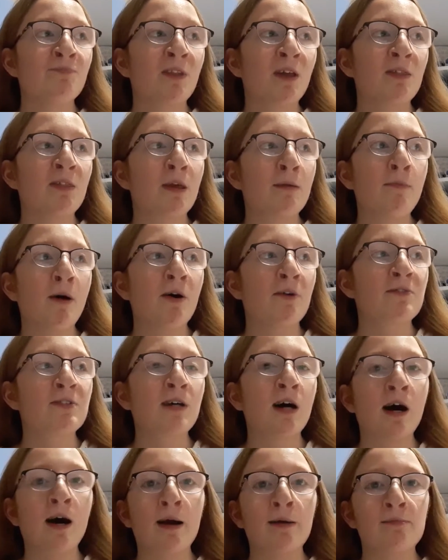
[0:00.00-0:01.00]
The amount of
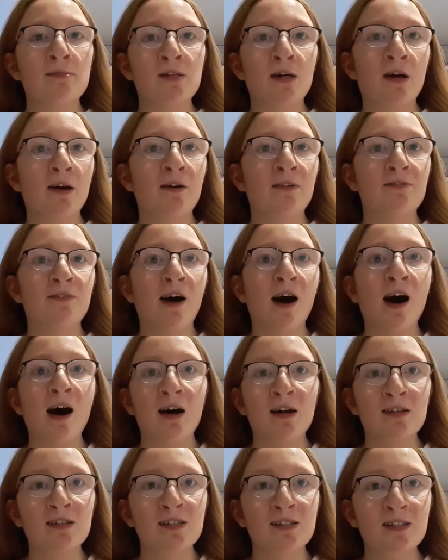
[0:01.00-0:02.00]
times I have
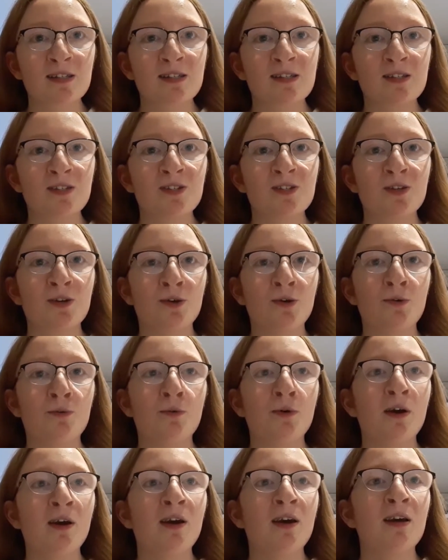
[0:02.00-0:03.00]
asked to